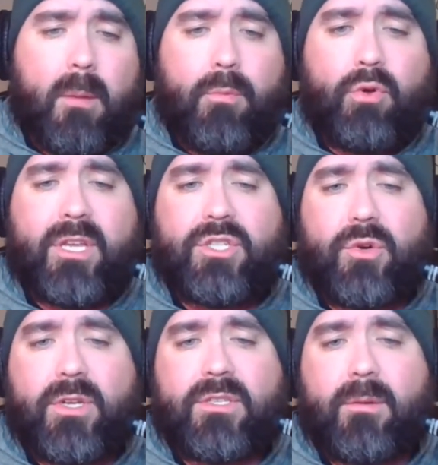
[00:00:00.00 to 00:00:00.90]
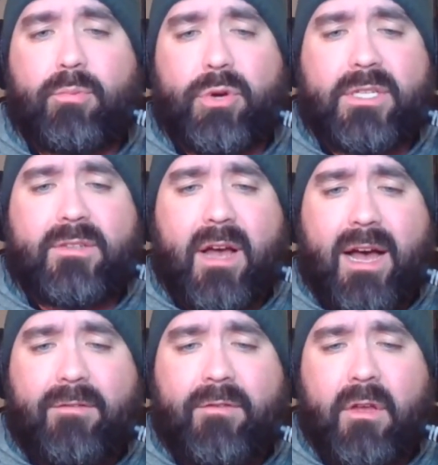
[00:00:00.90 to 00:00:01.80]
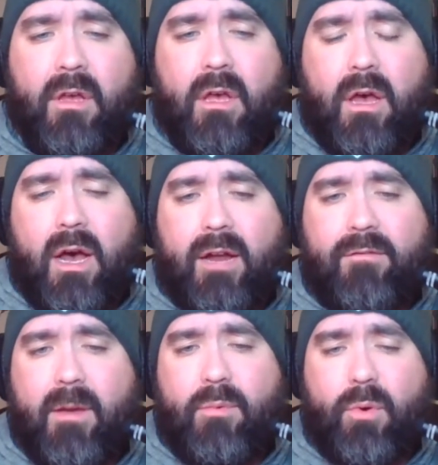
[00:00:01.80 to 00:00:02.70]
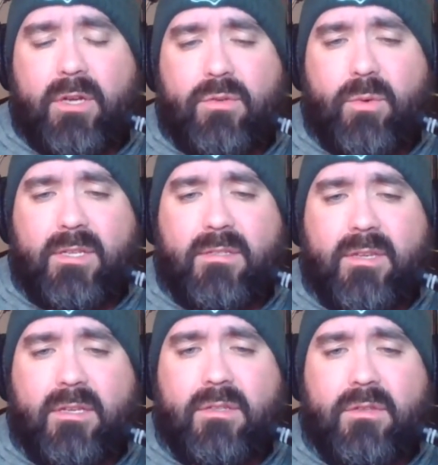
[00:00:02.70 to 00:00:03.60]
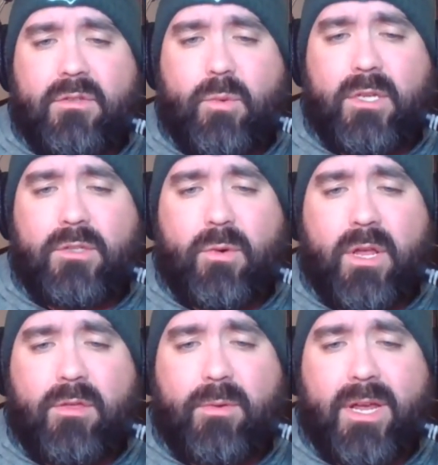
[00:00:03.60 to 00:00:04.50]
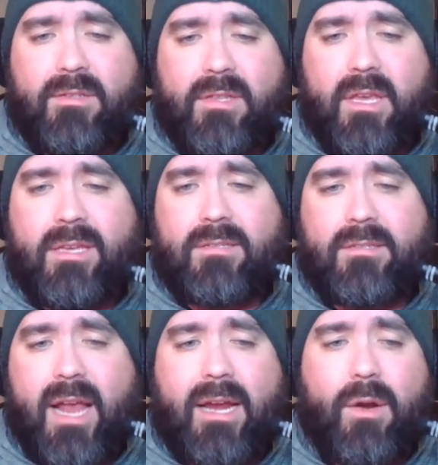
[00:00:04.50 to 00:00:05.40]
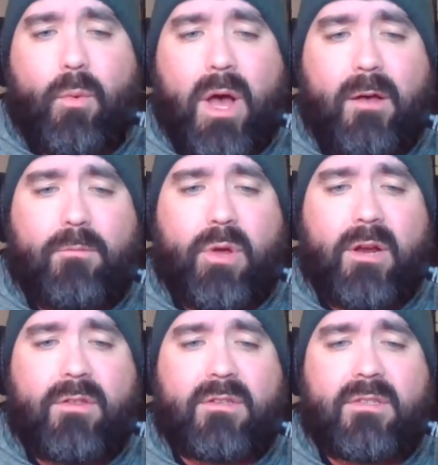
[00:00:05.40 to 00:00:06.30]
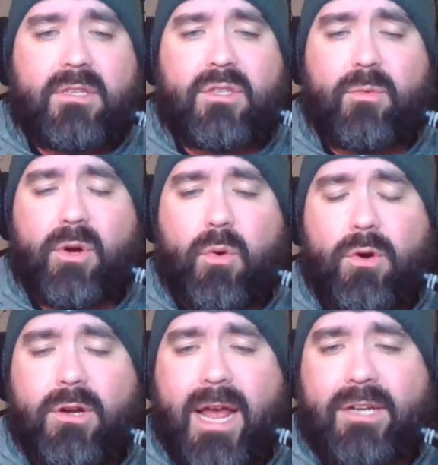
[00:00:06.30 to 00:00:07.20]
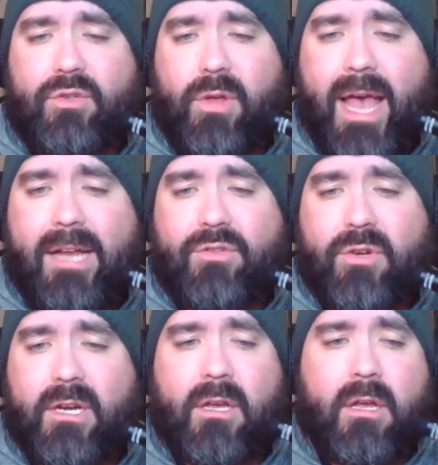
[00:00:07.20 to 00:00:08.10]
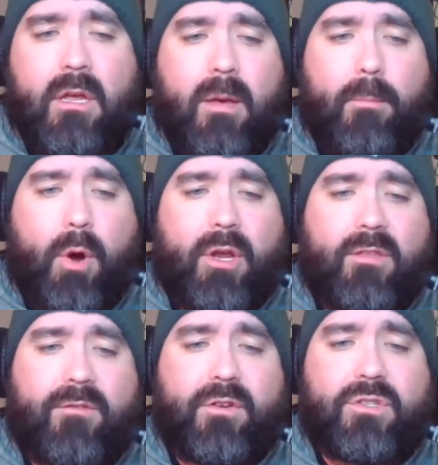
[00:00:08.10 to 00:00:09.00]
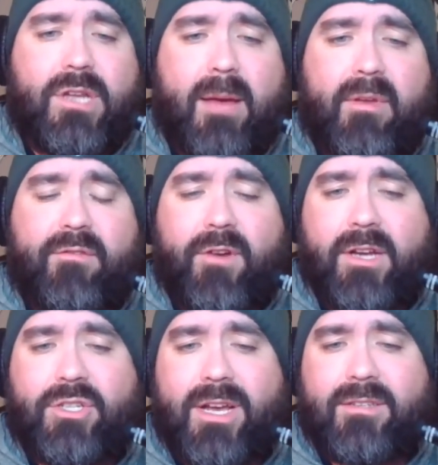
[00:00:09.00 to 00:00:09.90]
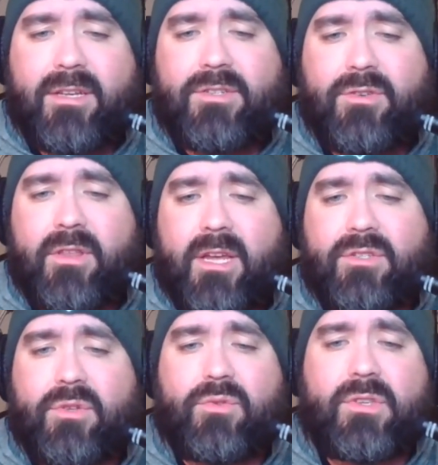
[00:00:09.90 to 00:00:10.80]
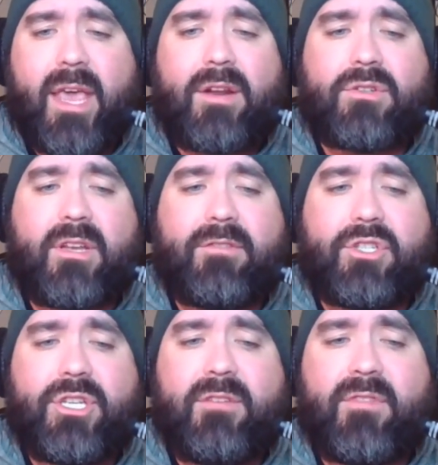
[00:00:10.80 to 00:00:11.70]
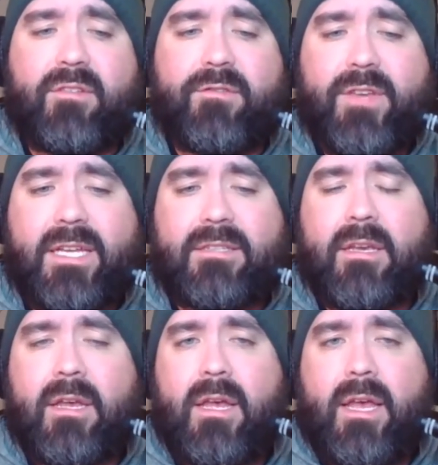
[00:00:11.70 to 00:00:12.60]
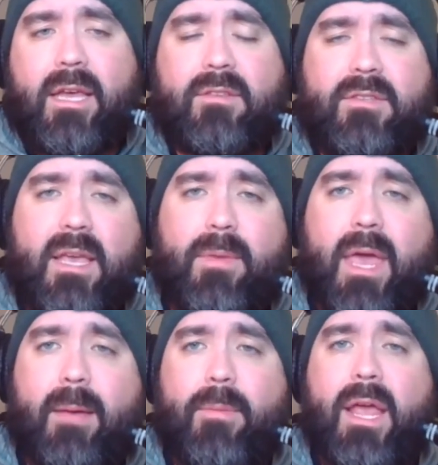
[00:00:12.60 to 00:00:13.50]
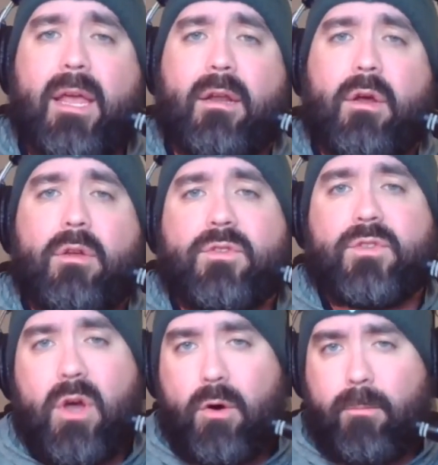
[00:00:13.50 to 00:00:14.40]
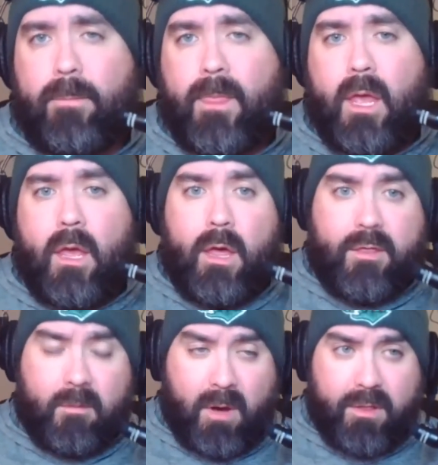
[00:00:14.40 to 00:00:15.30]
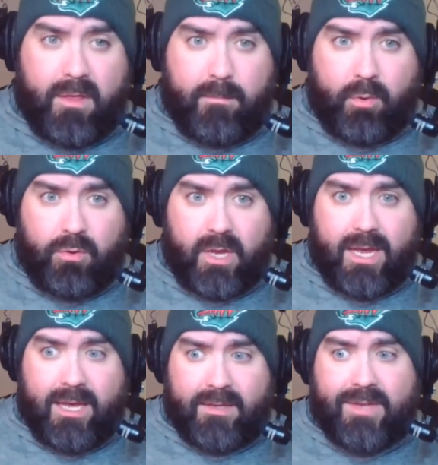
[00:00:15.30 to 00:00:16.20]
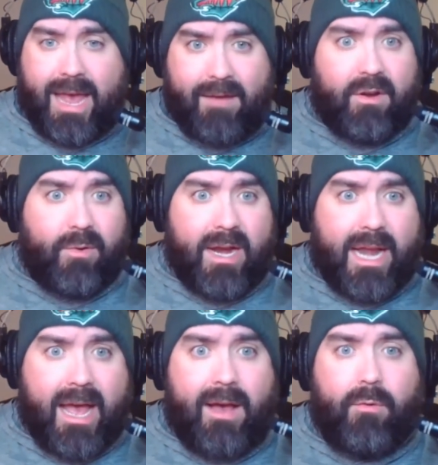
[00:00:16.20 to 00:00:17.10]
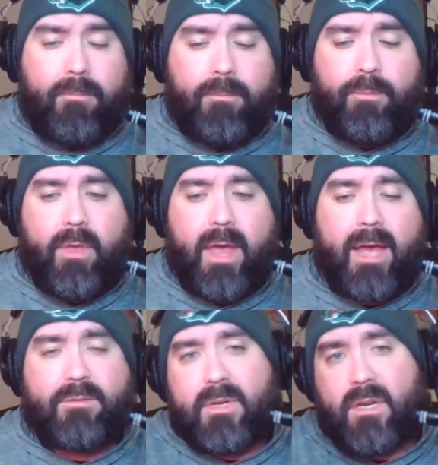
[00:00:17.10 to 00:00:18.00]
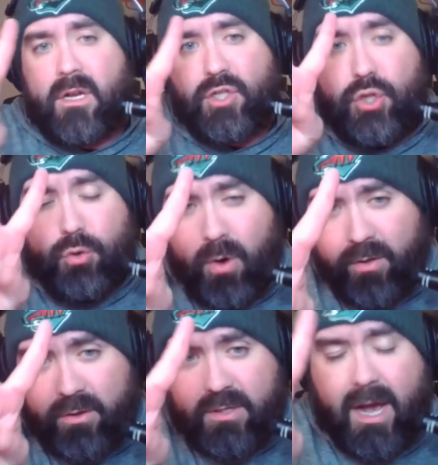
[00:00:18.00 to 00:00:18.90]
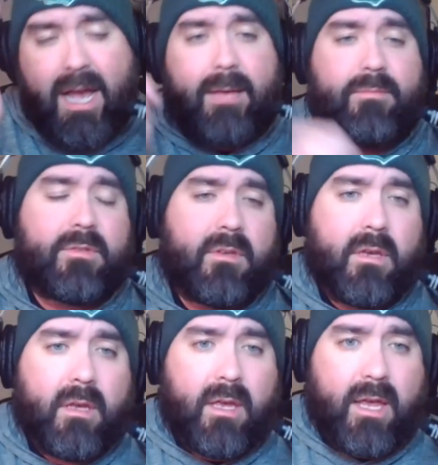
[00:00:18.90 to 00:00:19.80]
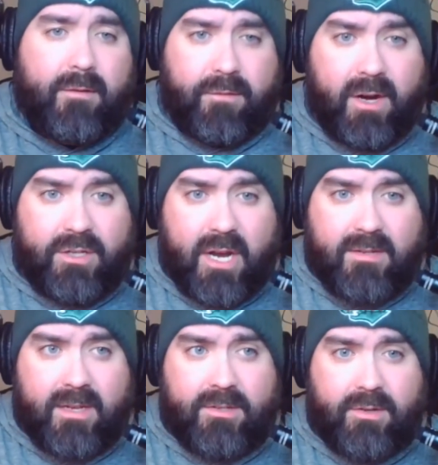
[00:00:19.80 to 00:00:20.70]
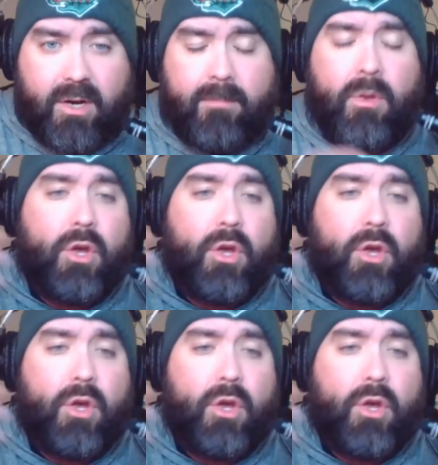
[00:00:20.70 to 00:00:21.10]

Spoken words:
Boldy joins Kaprizov on February 26th, 2023, as the 2nd Wild player this season to record a natural hat trick, marking the first time in franchise history that 2 skaters have achieved the feat in the same campaign. So, the month that Boldy is having right now has been done 2 other times in franchise history.